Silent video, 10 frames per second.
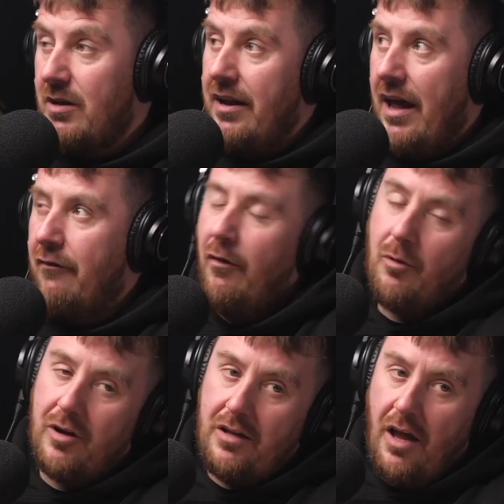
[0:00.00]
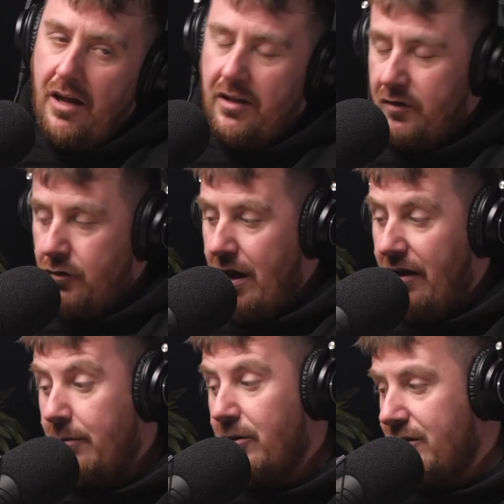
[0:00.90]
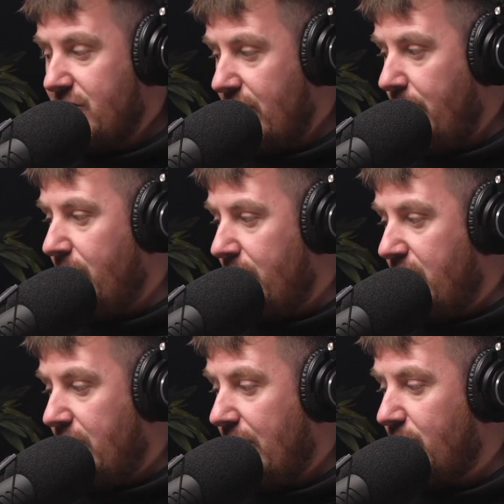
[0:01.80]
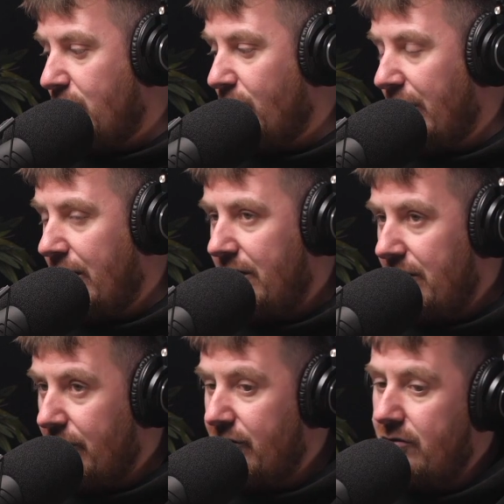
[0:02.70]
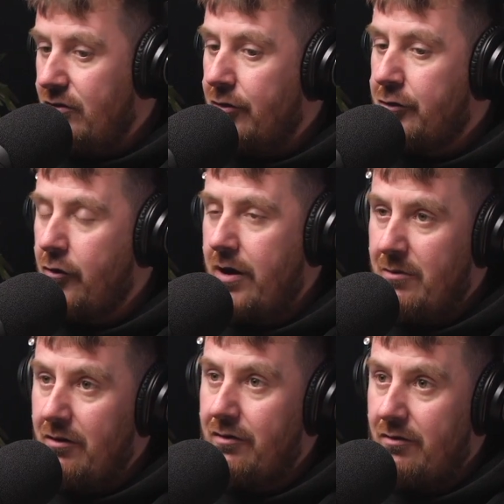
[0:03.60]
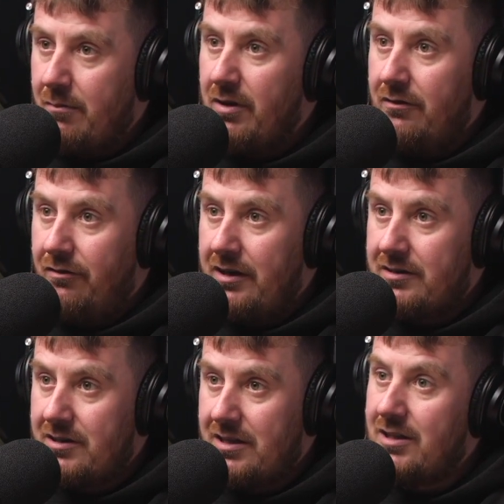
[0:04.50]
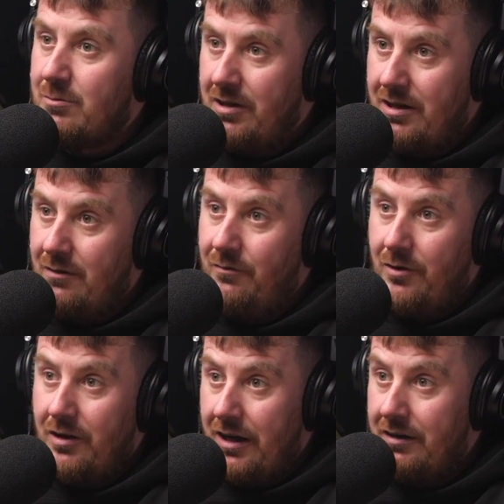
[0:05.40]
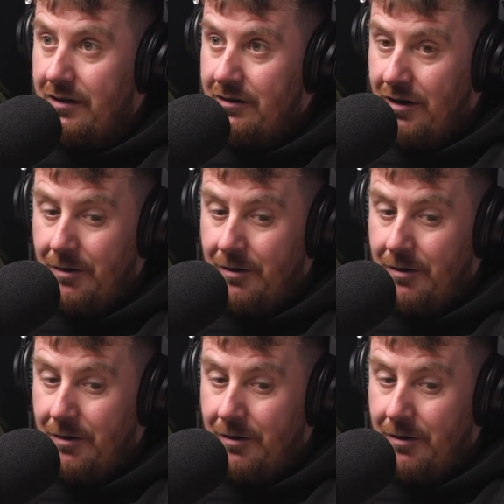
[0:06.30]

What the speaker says: And everybody anybody that's trained with Tony, you're dreaming of the rebuild phase because that's where you get to fucking eat, right?